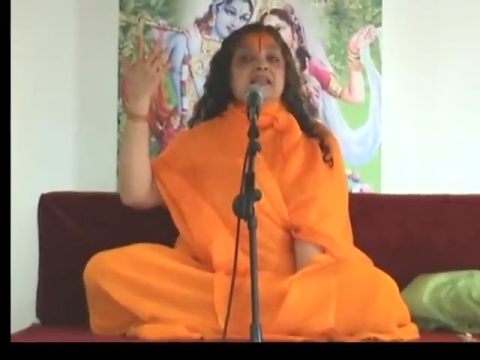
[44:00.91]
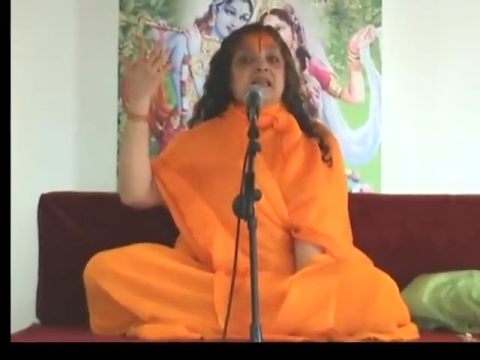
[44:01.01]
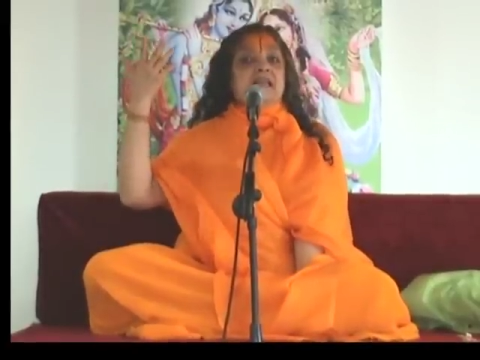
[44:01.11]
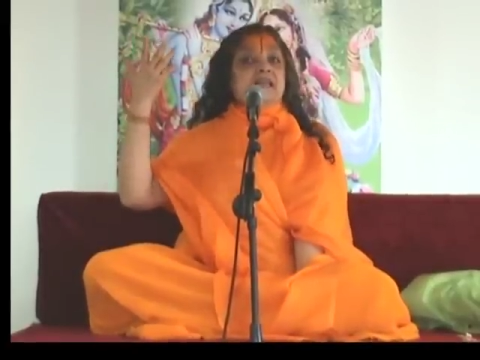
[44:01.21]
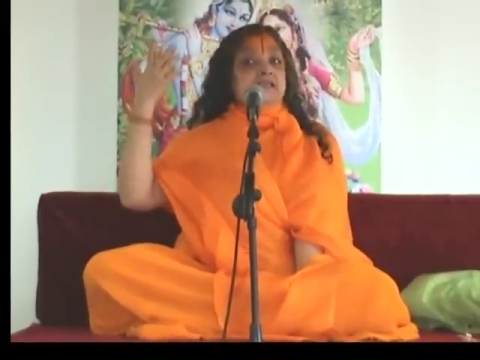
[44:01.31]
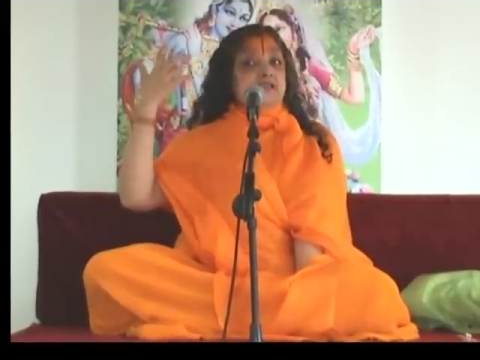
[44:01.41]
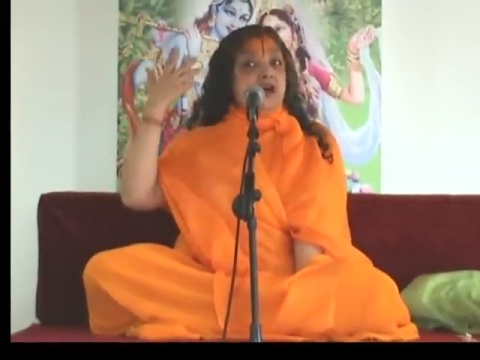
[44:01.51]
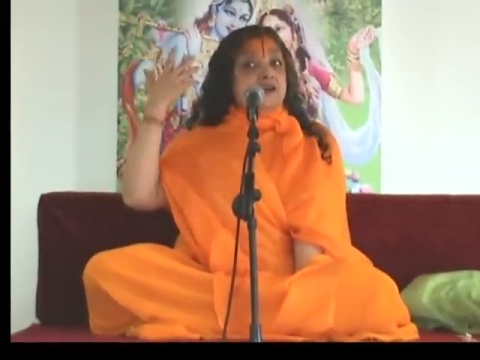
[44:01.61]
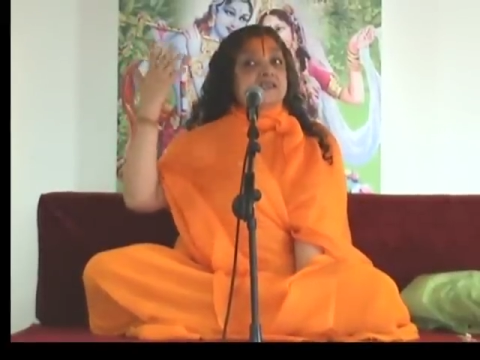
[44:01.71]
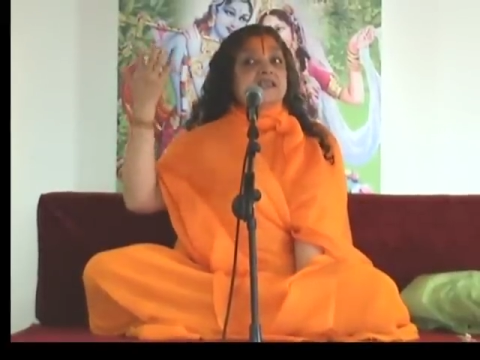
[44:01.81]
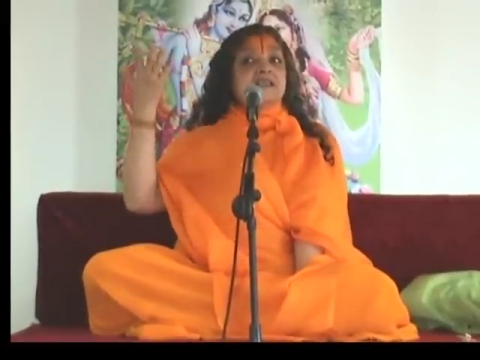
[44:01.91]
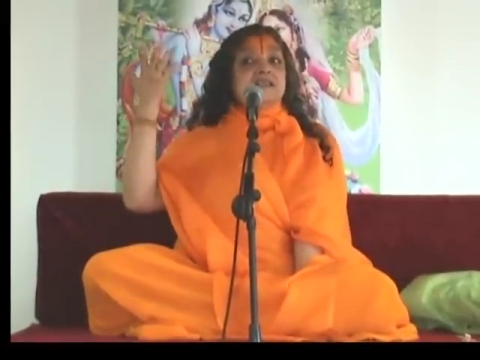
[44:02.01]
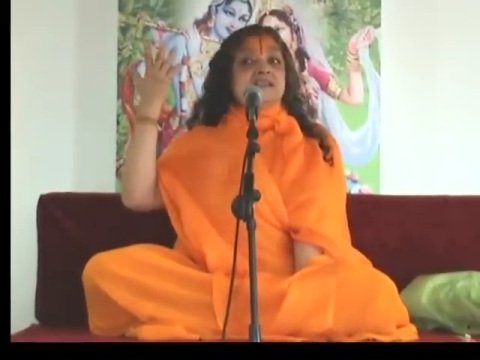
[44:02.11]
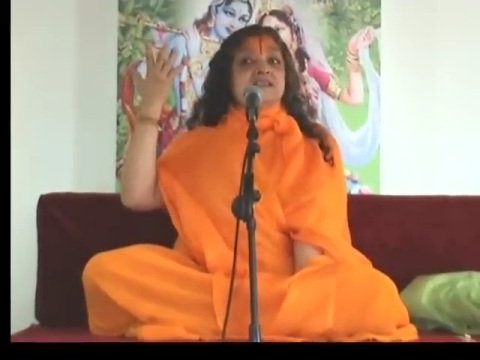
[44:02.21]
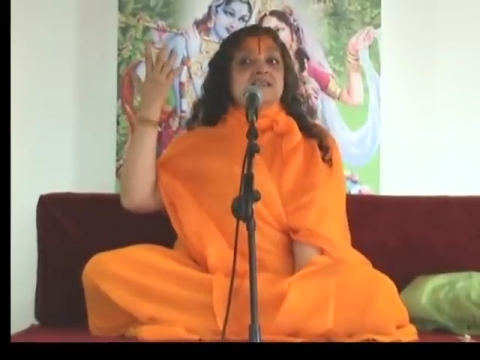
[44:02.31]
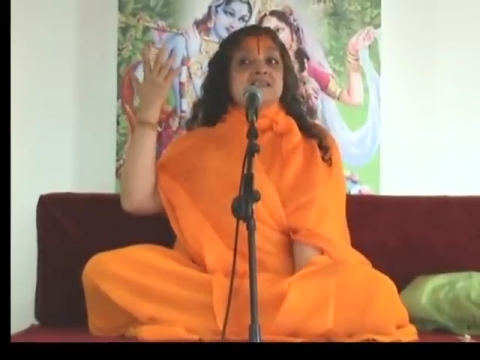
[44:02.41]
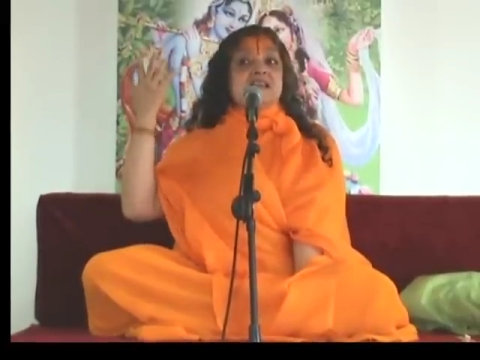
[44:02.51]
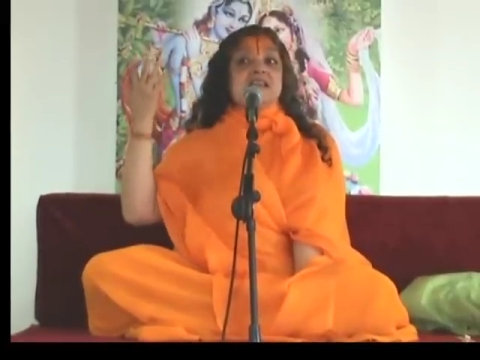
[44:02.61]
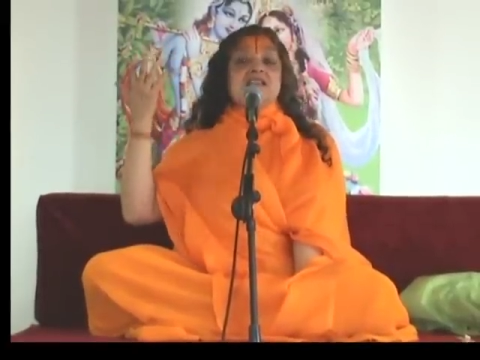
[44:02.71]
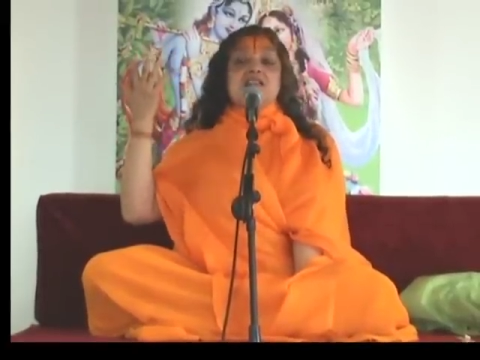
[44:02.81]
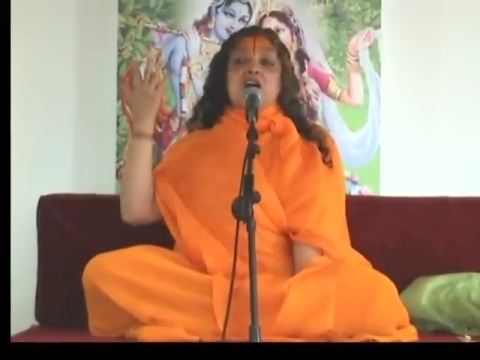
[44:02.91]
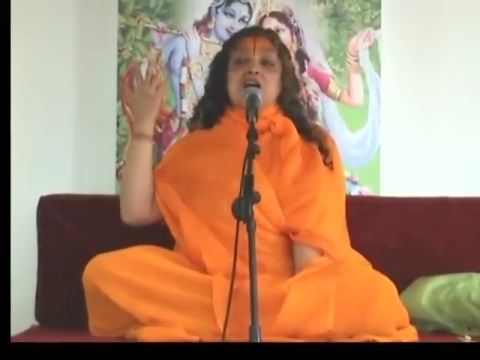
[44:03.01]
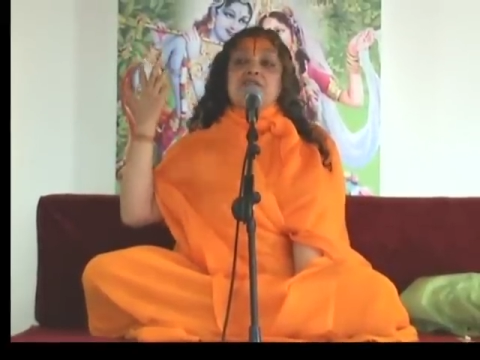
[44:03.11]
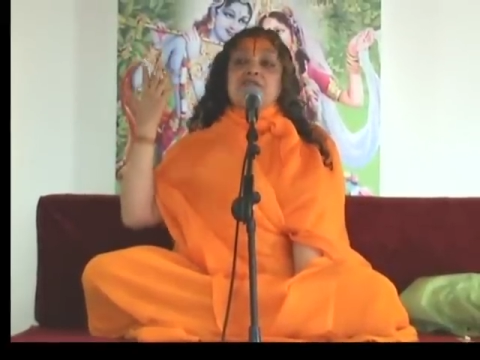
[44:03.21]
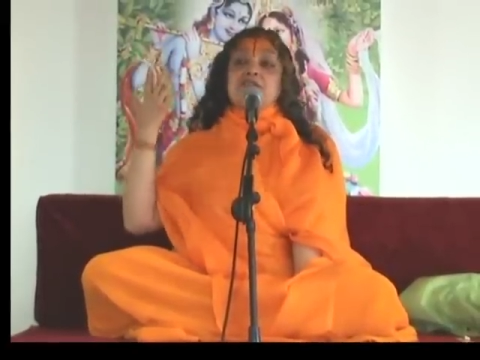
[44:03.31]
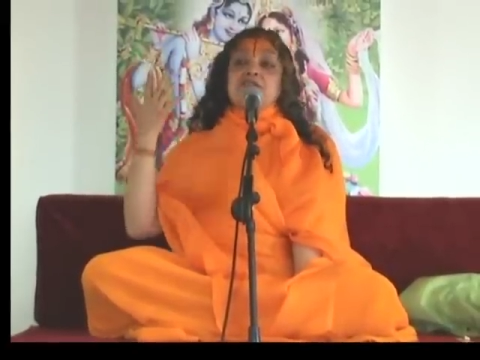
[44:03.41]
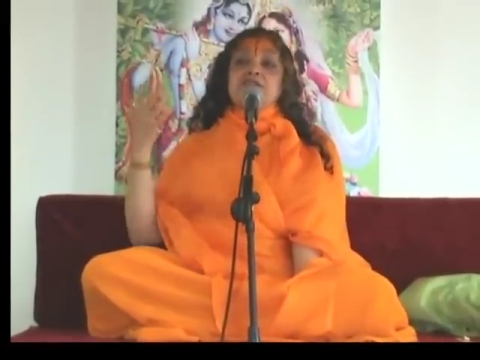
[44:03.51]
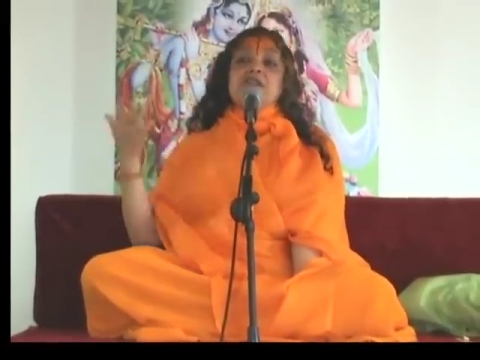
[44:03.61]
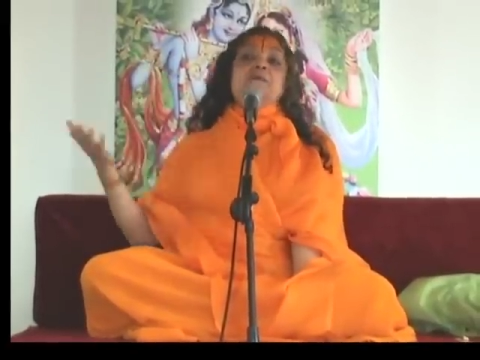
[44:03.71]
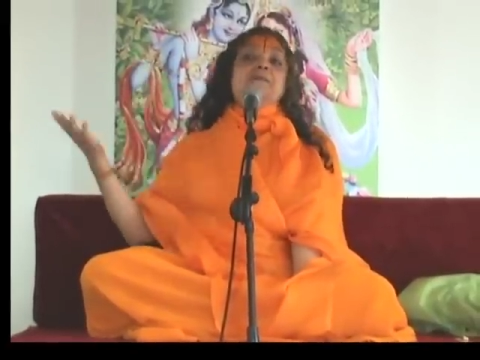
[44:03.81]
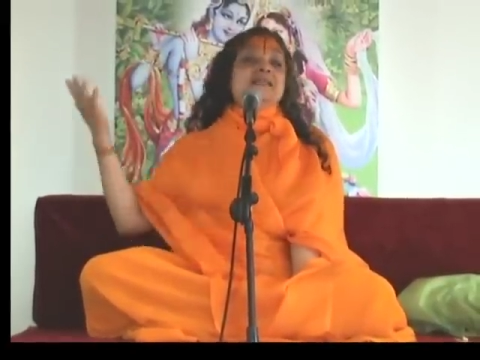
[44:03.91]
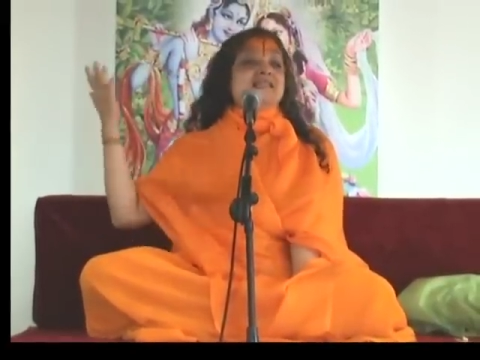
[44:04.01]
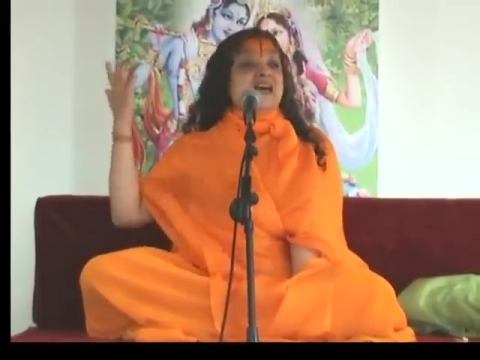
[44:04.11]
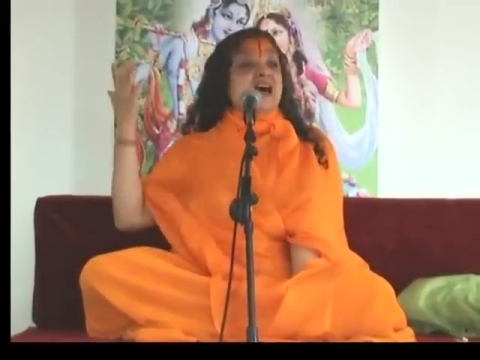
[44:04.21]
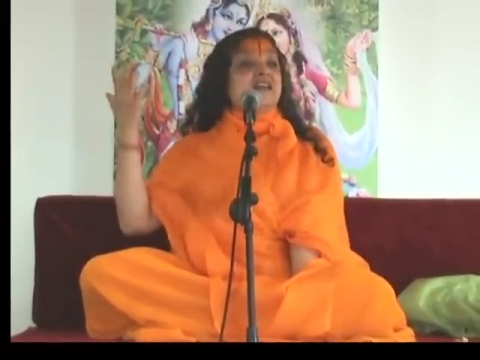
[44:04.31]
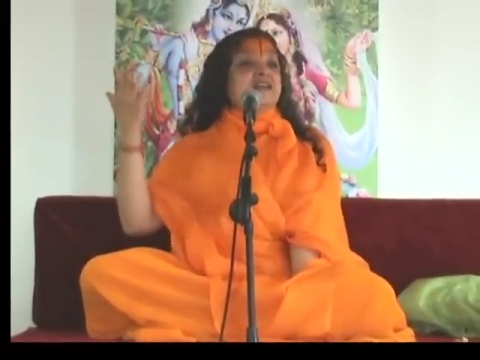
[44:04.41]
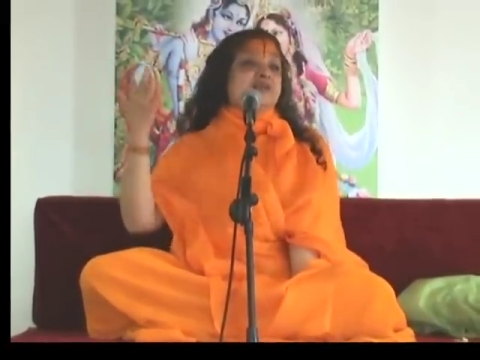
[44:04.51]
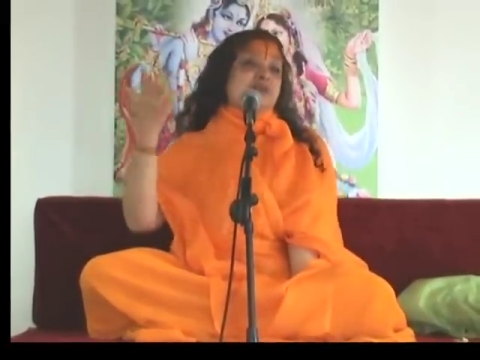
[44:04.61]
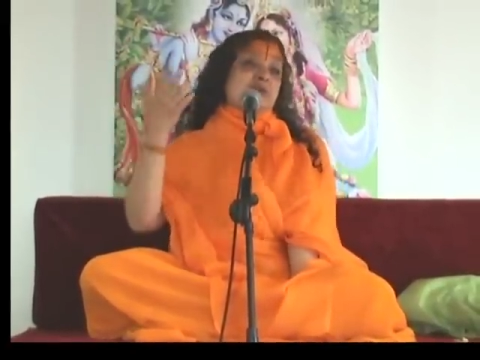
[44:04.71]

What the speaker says: in an intoxicated state of fulfillment and